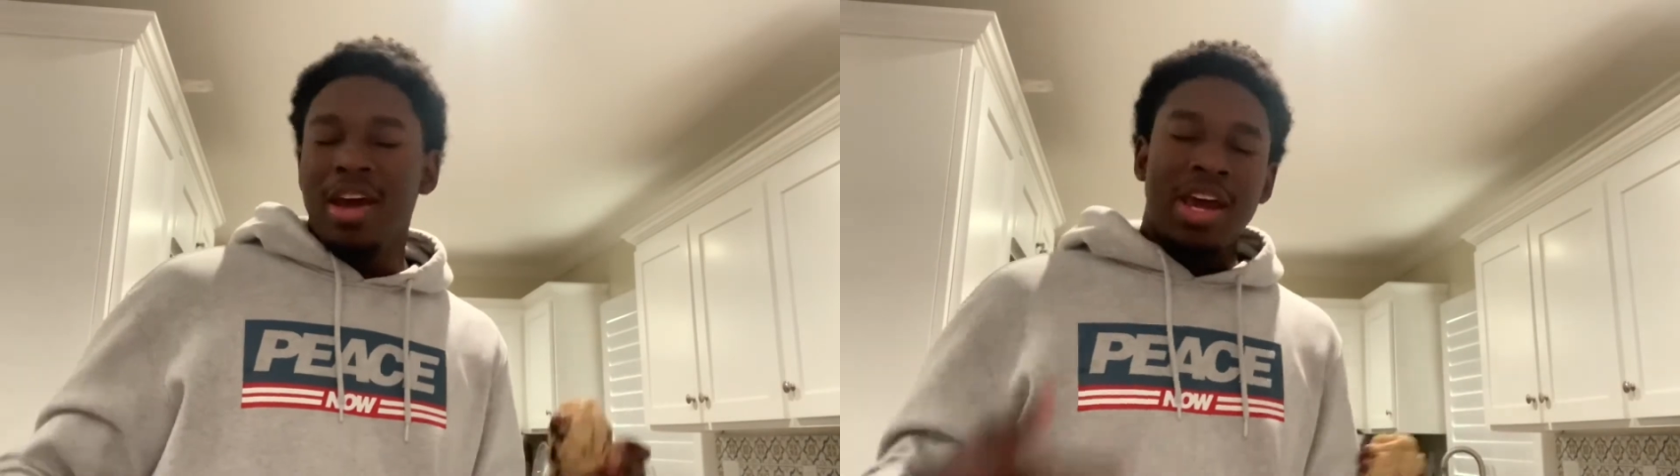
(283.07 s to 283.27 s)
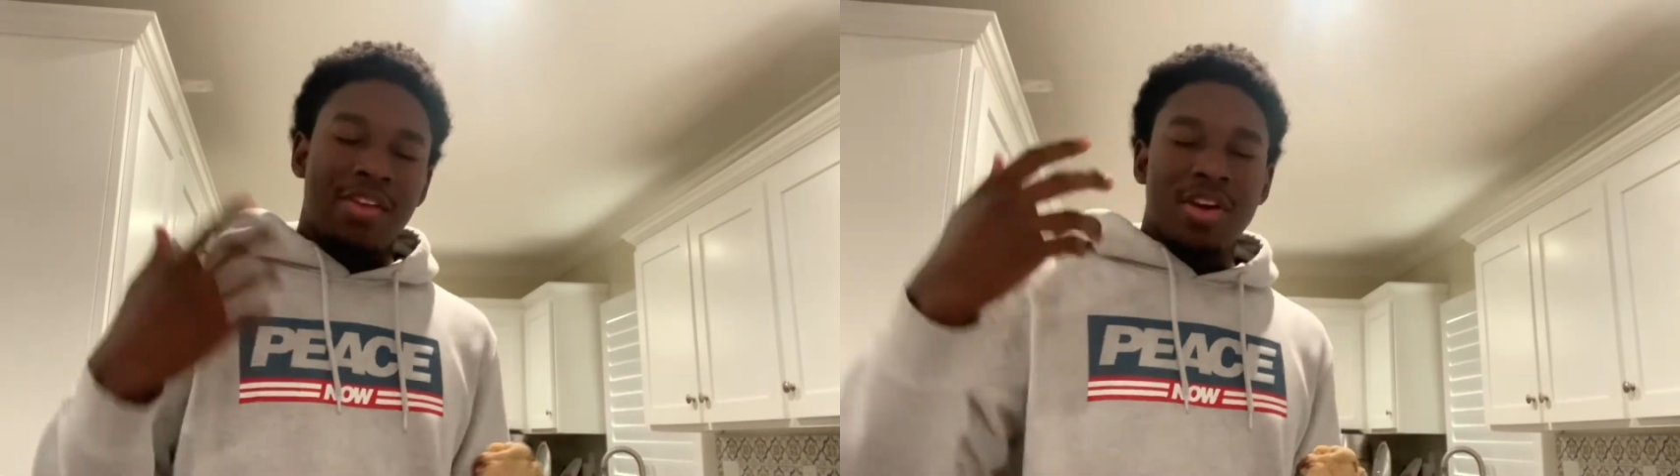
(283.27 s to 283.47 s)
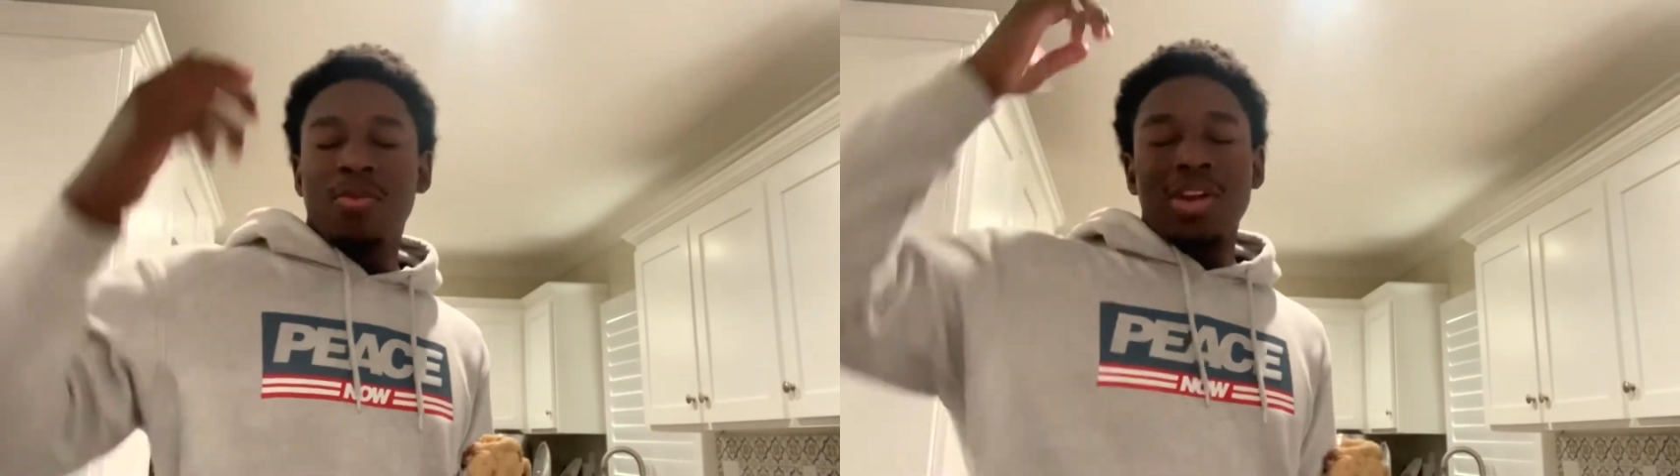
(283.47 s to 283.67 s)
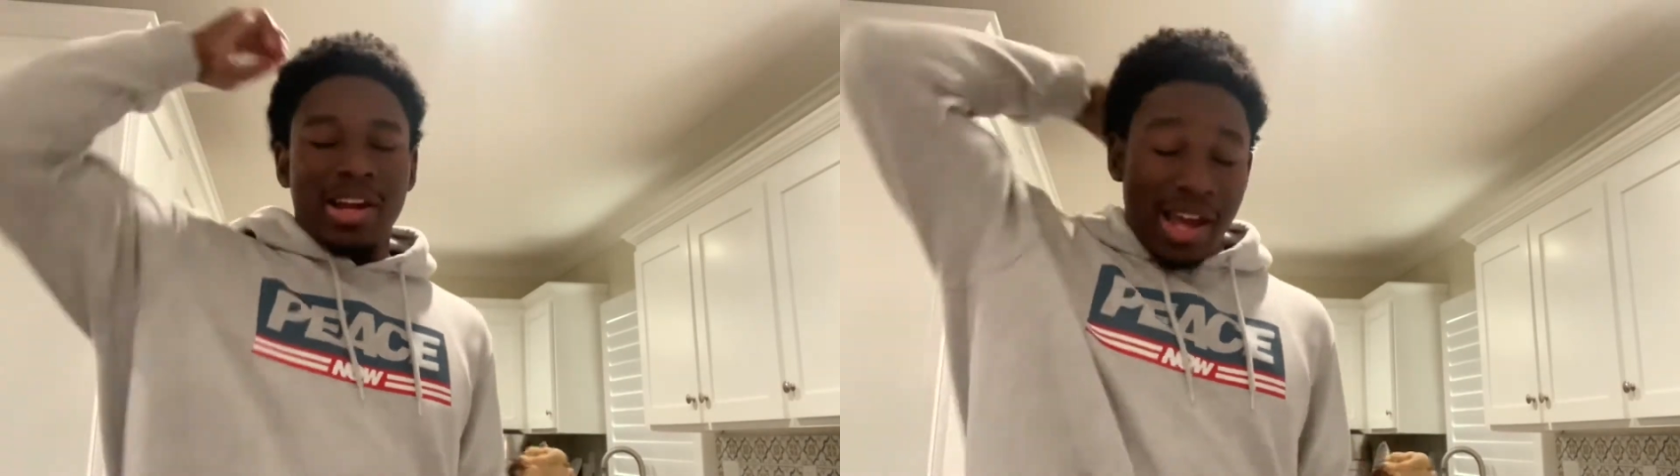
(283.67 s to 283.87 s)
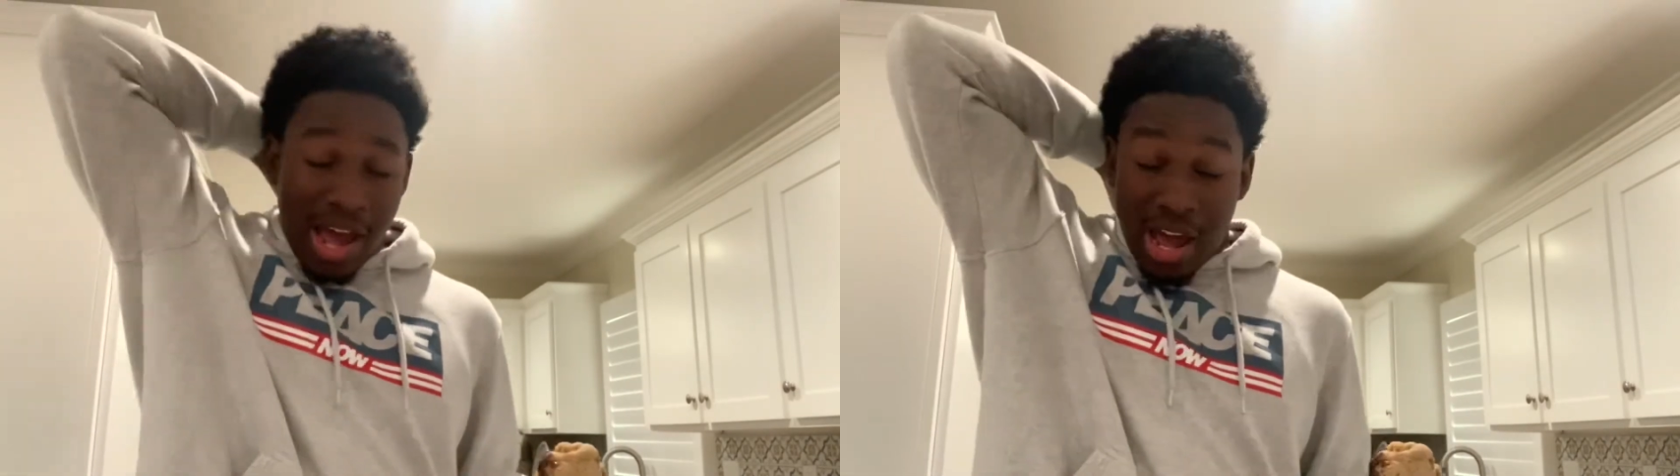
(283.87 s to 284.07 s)
If y'all want like
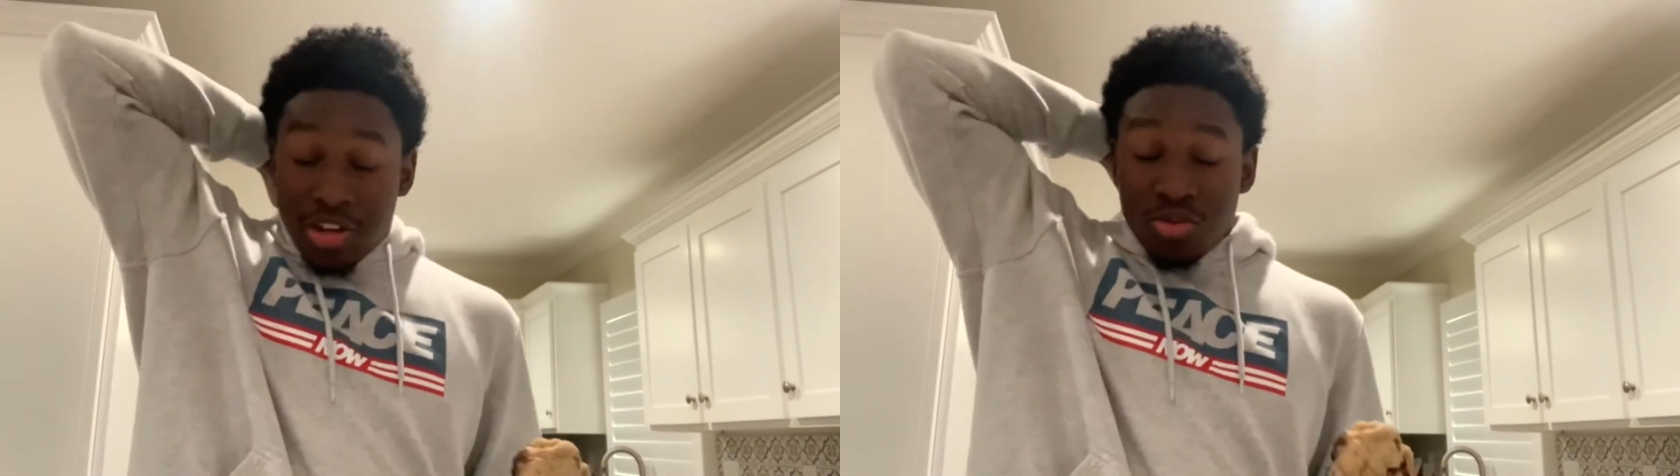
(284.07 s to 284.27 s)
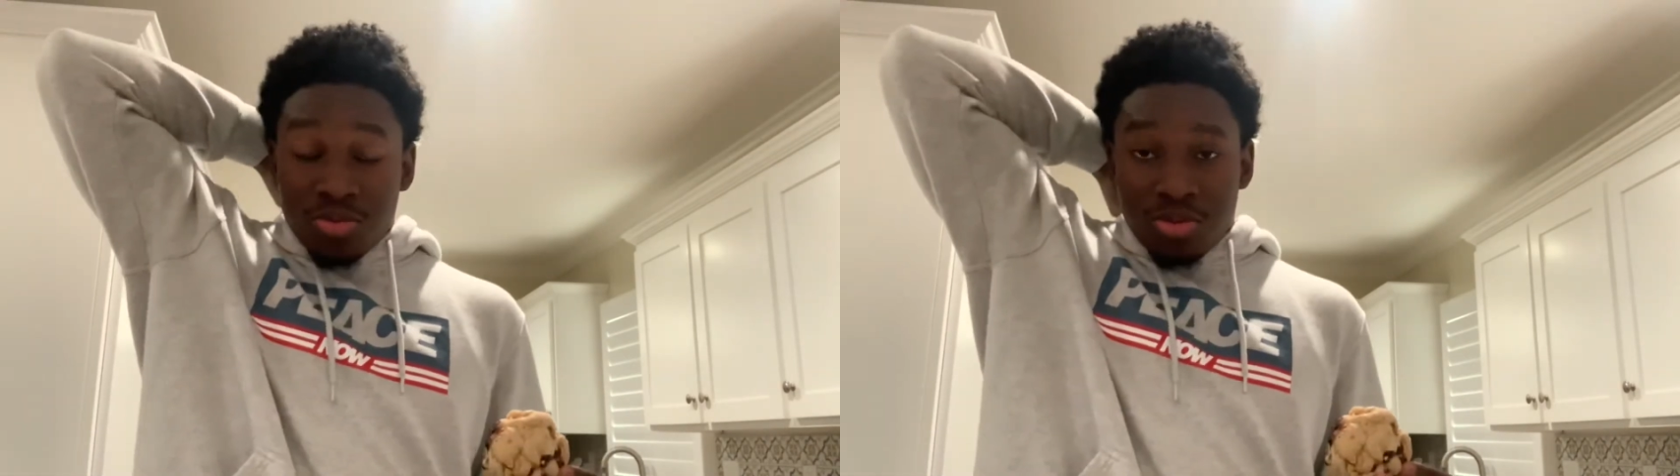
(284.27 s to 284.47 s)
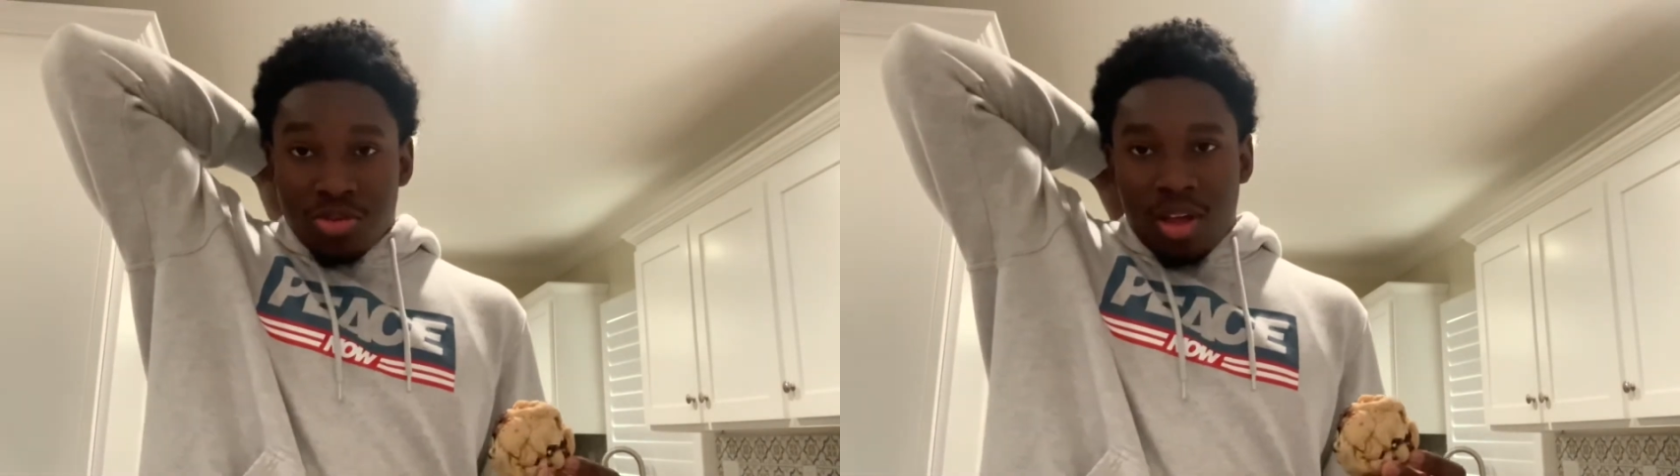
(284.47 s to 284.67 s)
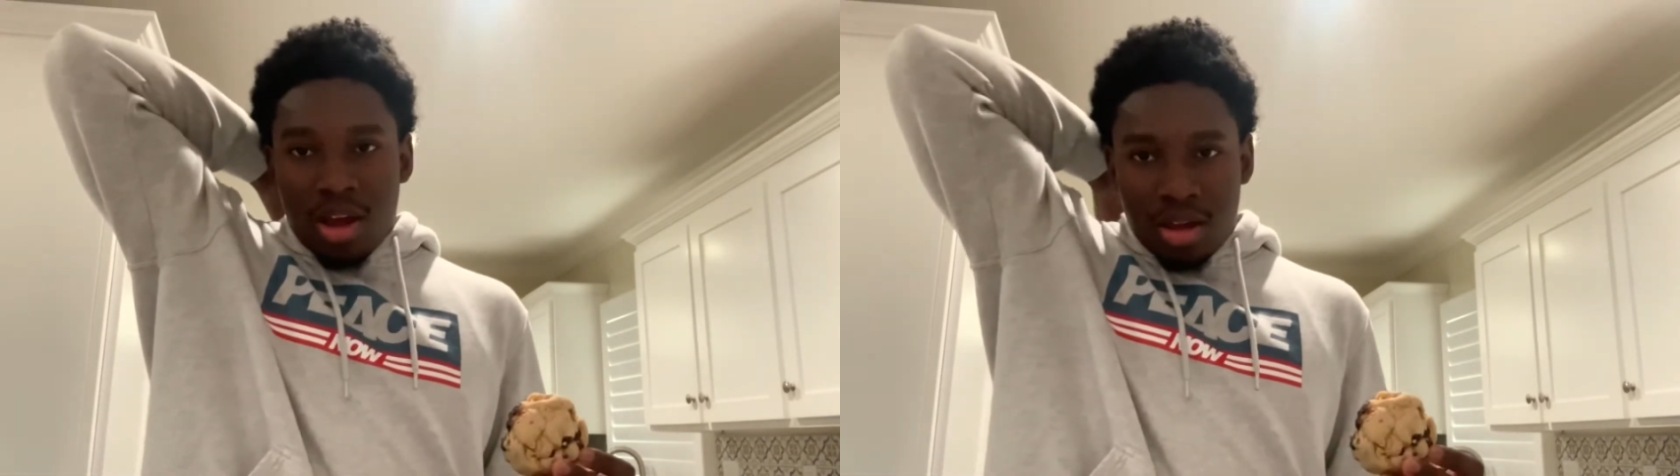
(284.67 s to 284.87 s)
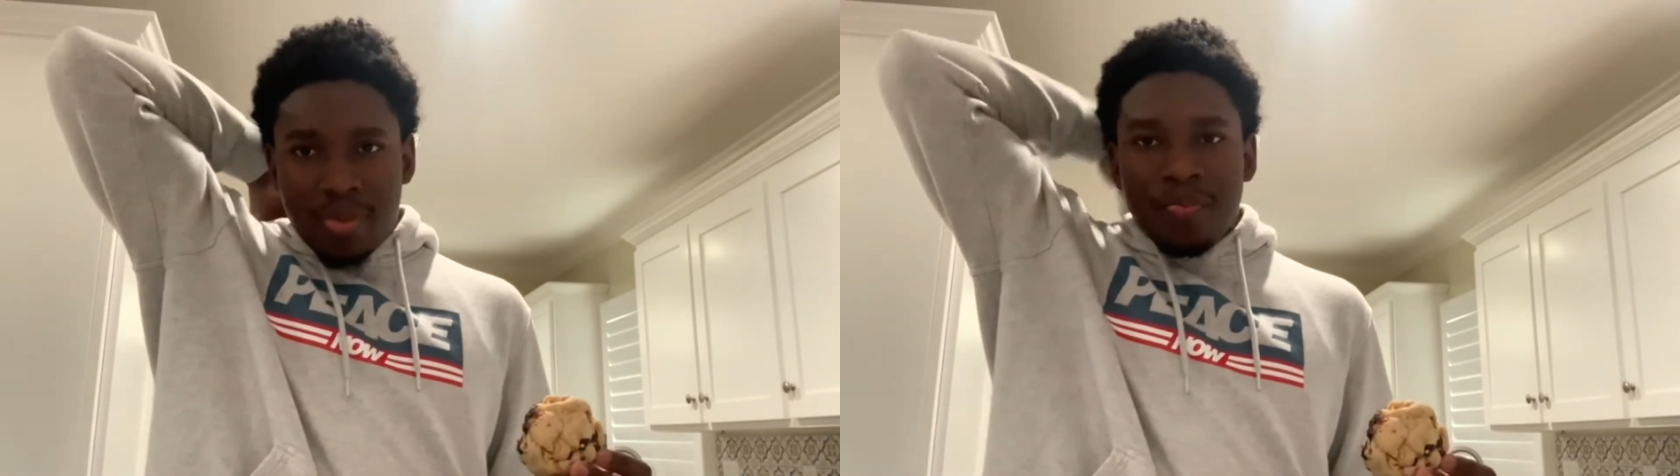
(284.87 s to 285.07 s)
an actual like,